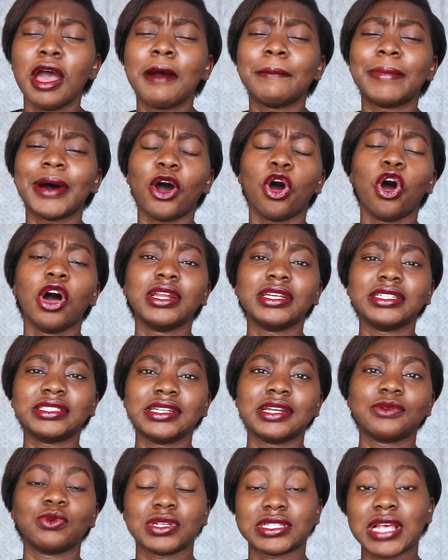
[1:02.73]
But all it
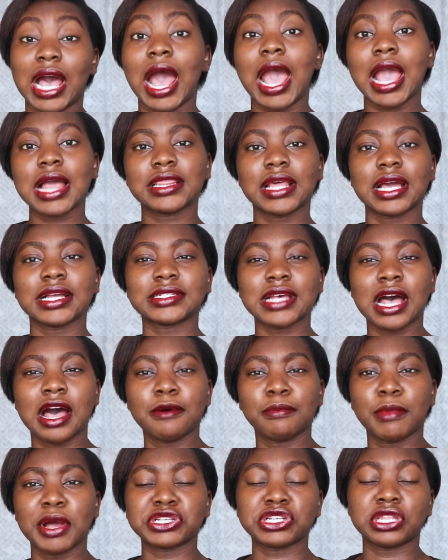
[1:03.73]
did was highlight
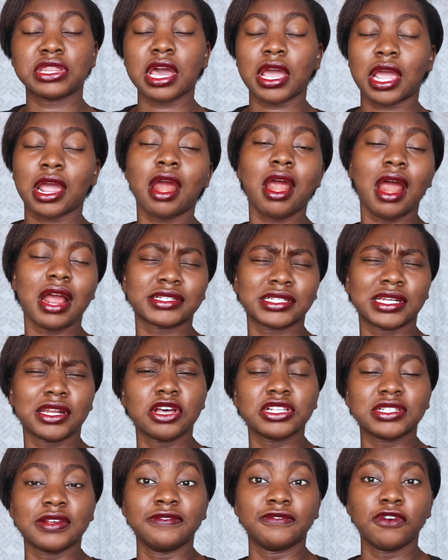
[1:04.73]
how much that character that
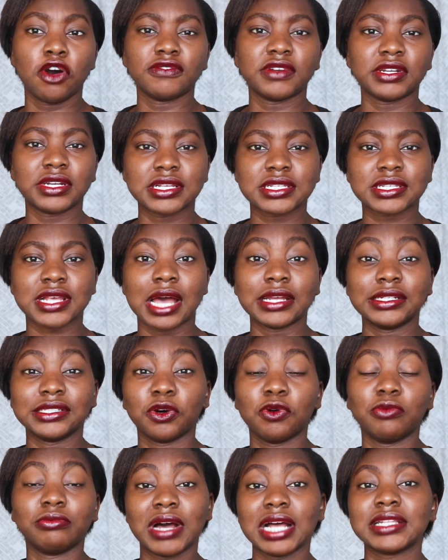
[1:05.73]
was involved in the
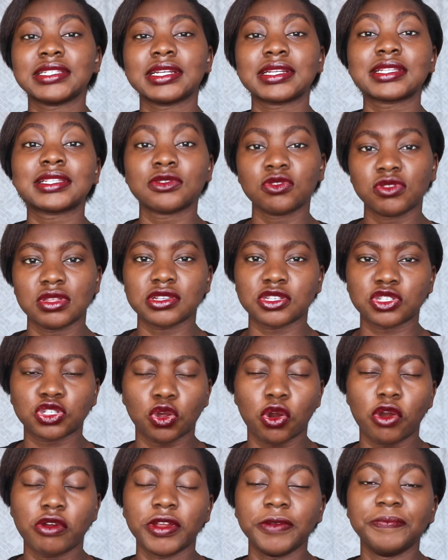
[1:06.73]
scandal mattered to the
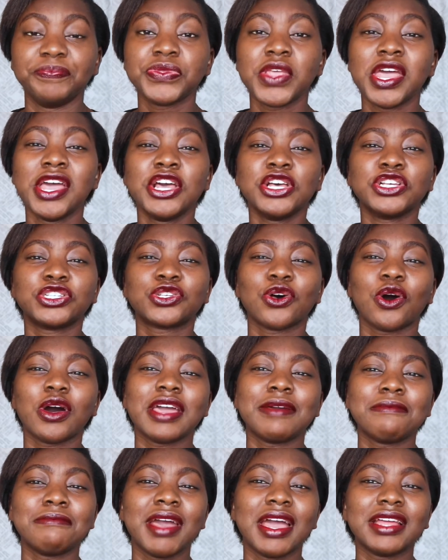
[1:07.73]
story. So
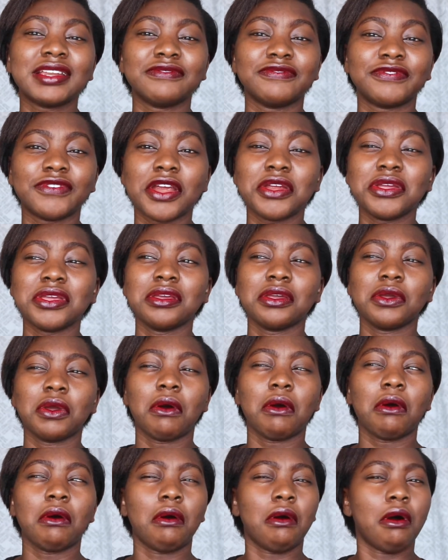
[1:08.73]
it made it very
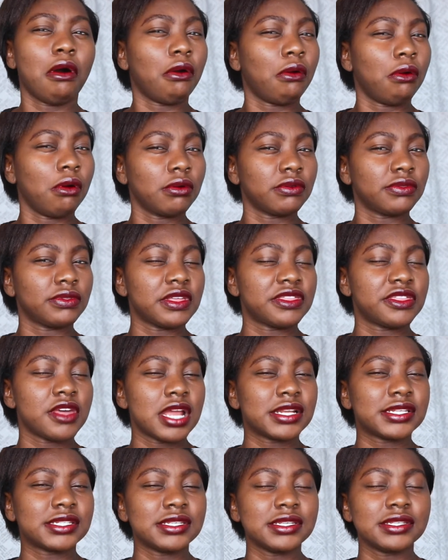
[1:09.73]
awkward, the
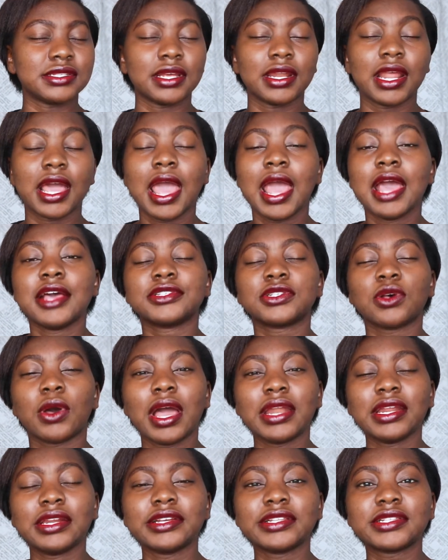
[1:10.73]
third season. So
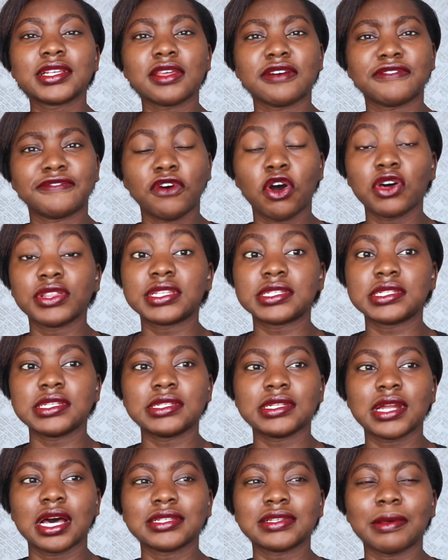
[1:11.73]
heading into the fourth
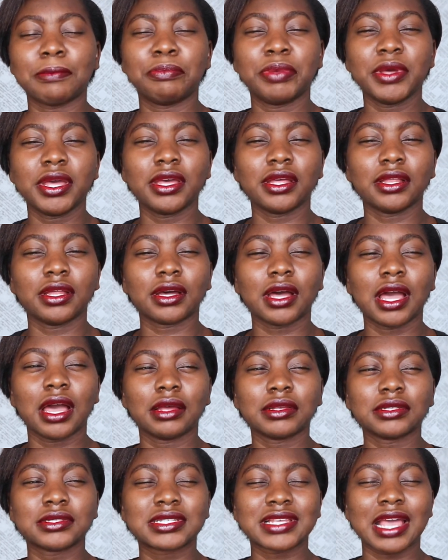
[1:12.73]
season, I was a bit
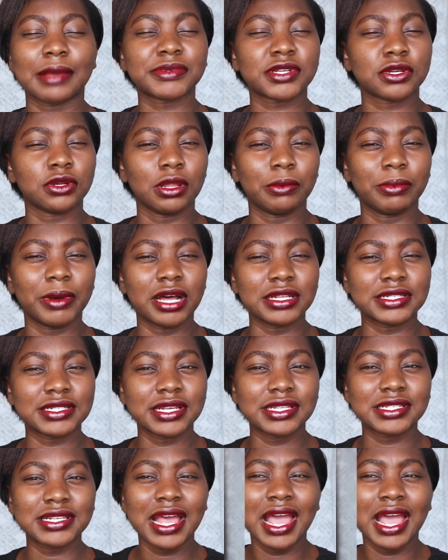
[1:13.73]
skeptical about it.